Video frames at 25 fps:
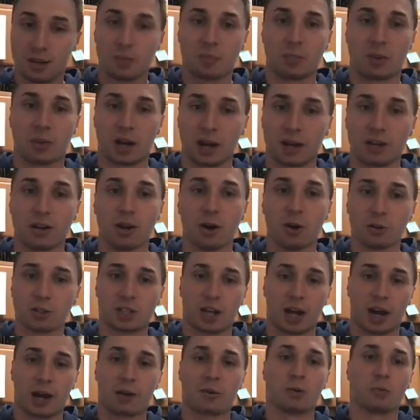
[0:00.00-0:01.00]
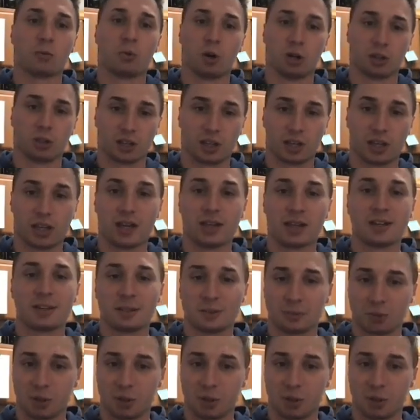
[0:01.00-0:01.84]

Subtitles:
but I know Tyron Woodley